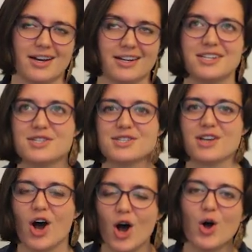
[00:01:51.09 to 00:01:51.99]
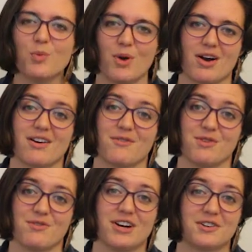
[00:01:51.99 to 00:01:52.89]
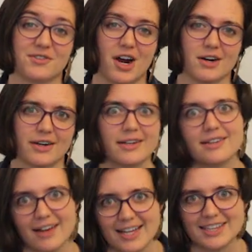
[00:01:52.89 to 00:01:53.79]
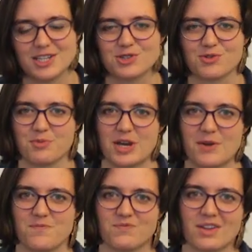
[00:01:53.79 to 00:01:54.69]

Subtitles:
It's all part of the fun of gardening, at least for me.